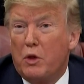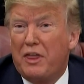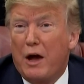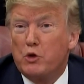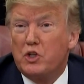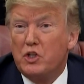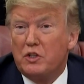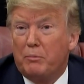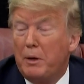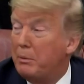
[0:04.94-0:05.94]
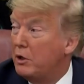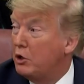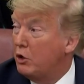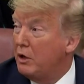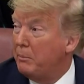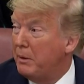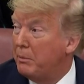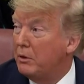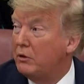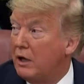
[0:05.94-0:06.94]
with thousands of people, including
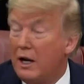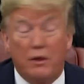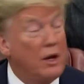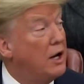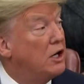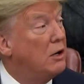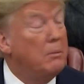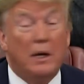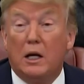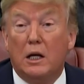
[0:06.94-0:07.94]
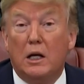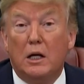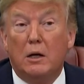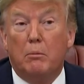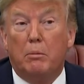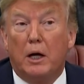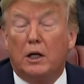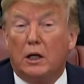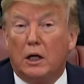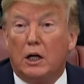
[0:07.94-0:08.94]
people today that I didn't meet, but
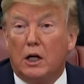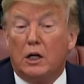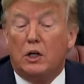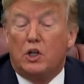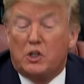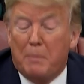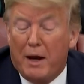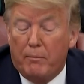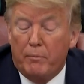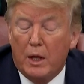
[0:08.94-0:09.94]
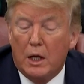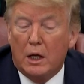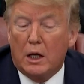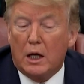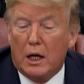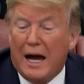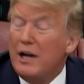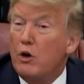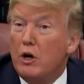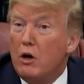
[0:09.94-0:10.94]
uh, just met him. Uh, I
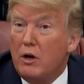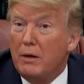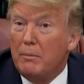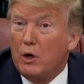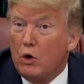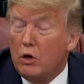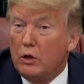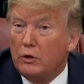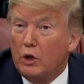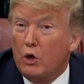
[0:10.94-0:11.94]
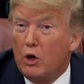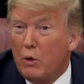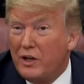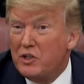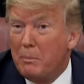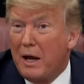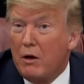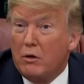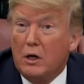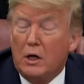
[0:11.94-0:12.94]
don't know him at all. Don't know what he's
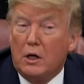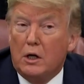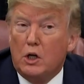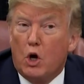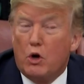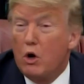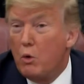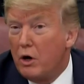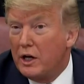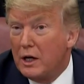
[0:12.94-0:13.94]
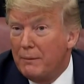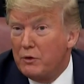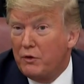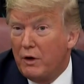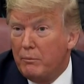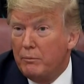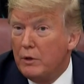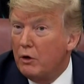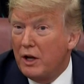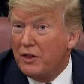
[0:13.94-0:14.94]
about. Don't know where he comes from.
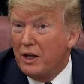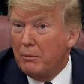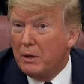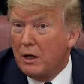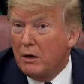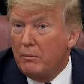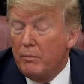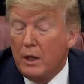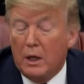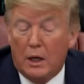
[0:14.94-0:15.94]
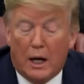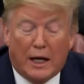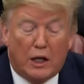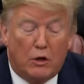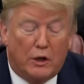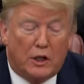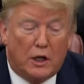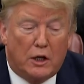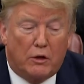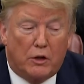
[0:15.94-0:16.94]
Know nothing about him. I can only
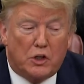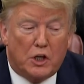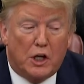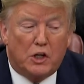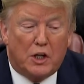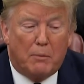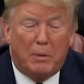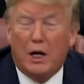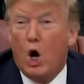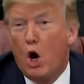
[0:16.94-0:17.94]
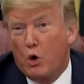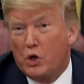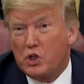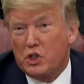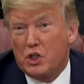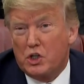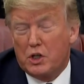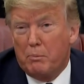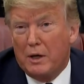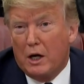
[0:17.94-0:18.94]
tell you this thing is a big hoax. It's
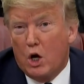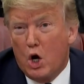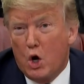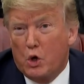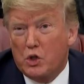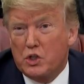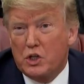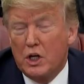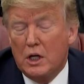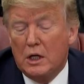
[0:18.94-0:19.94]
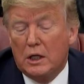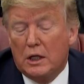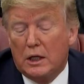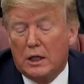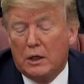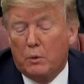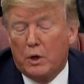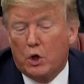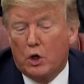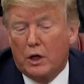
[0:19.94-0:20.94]
a big hoax. Uh,
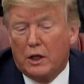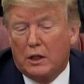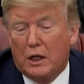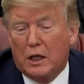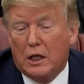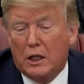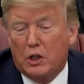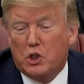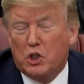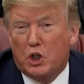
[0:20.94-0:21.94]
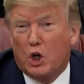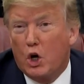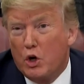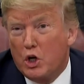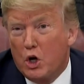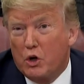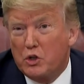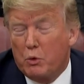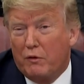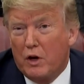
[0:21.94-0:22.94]
we call it, uh, this is the current
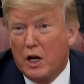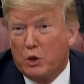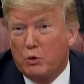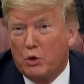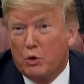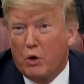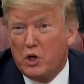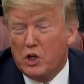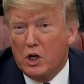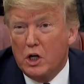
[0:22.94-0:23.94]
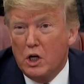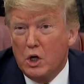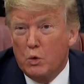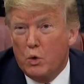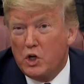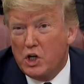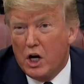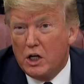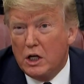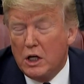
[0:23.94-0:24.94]
hoax. We've gone through the Russian witch
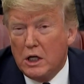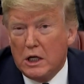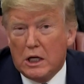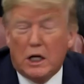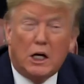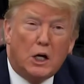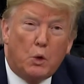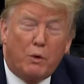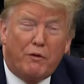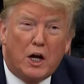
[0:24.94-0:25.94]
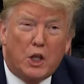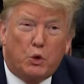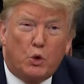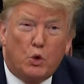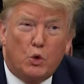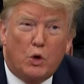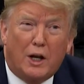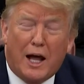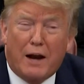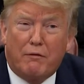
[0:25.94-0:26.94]
hunt. Uh, we've gone through a
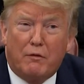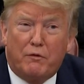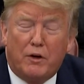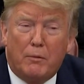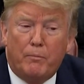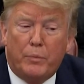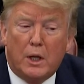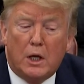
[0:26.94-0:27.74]
lot of them, from